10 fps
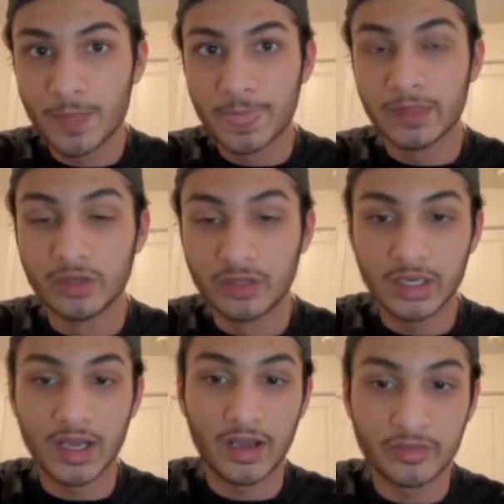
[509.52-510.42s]
you're going
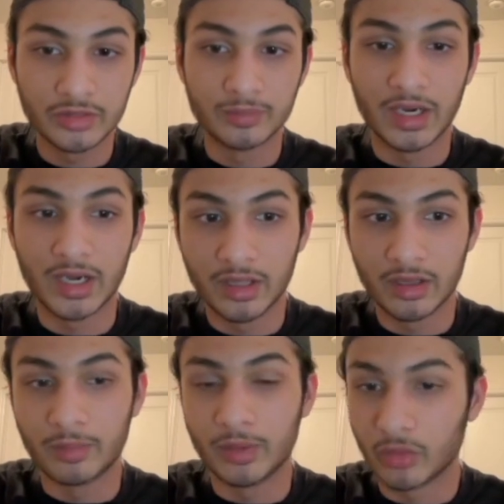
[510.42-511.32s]
to have to buy
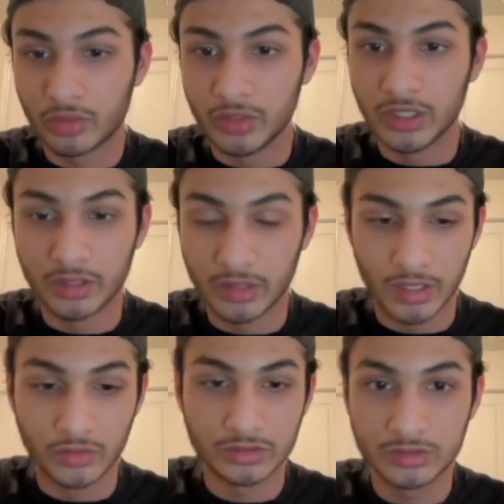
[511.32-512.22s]
about 300
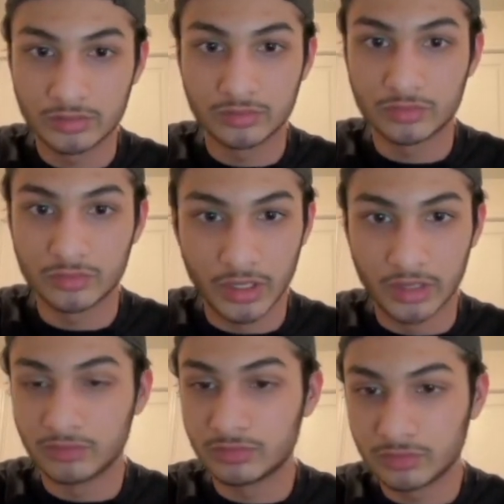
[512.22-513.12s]
accounts,
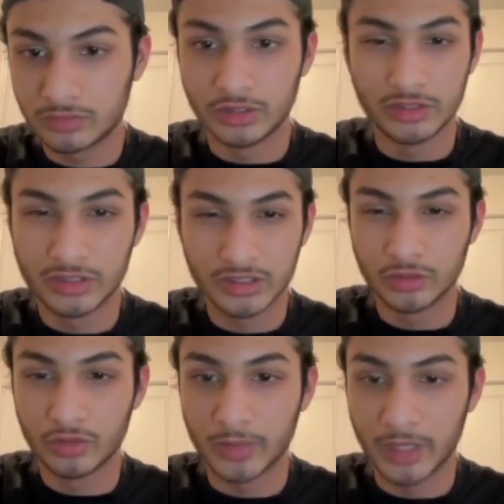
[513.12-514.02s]
right? You just
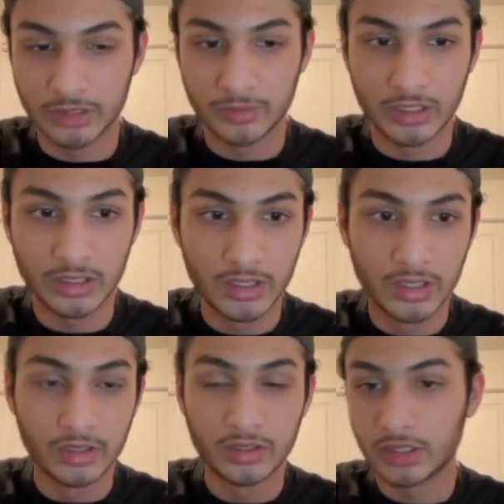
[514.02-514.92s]
do the maths, man.
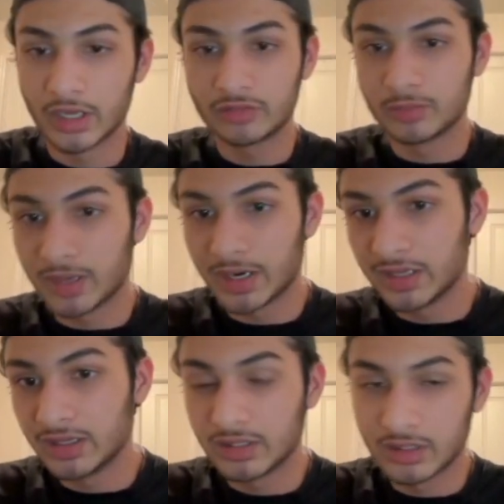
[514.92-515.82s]
You're going to have to
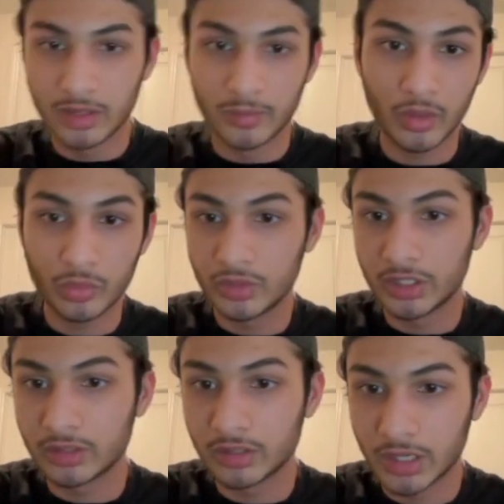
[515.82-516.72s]
buy about
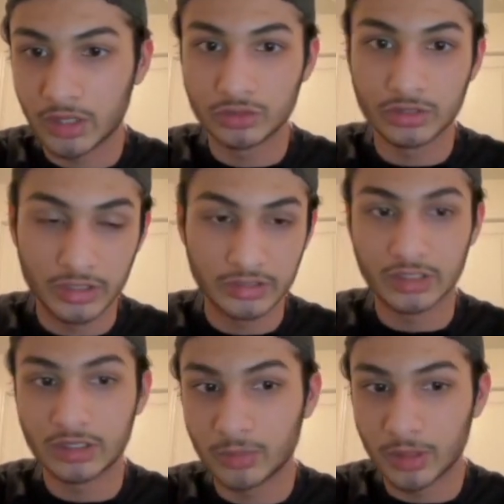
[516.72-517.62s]
300 accounts. You're going to
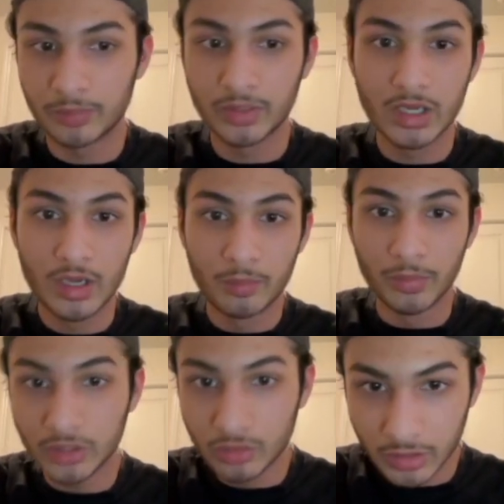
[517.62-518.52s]
set them up.
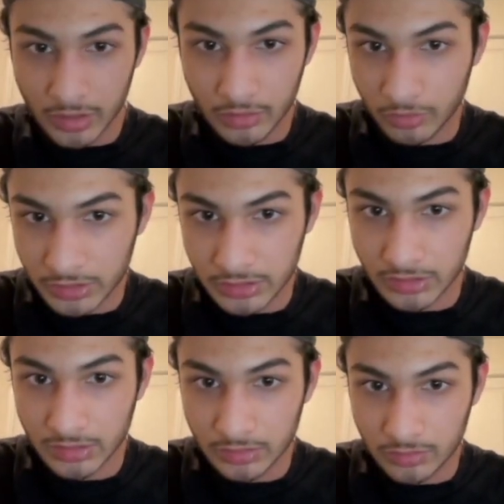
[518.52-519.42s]
But you could increase
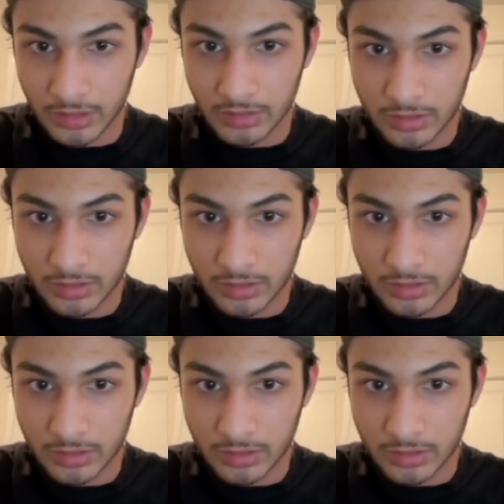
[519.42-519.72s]
this, right?